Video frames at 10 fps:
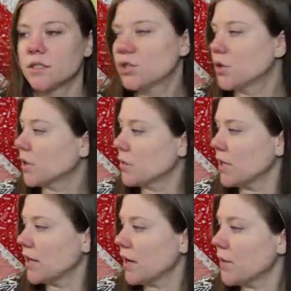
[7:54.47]
donut
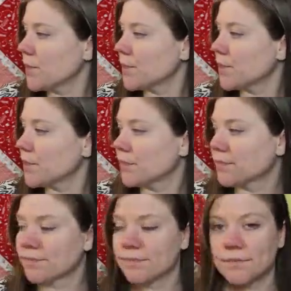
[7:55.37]
pillow.
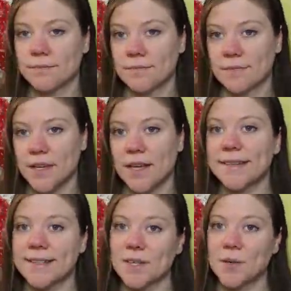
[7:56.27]
And it's a